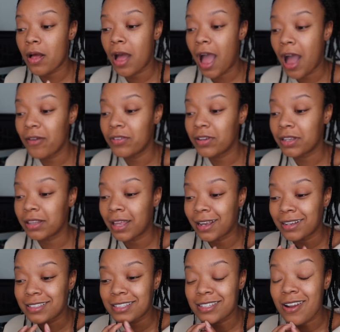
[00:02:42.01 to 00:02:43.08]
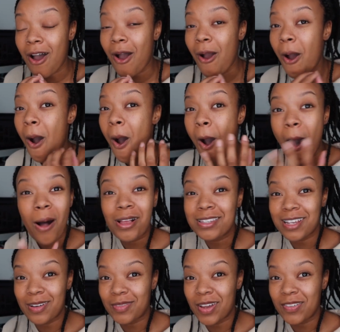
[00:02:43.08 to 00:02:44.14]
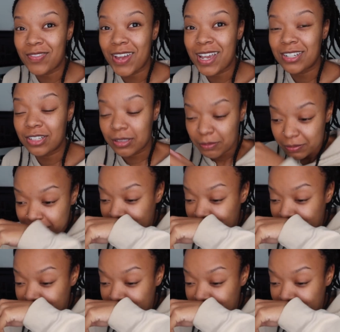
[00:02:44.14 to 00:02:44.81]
having like snot all down my face. Just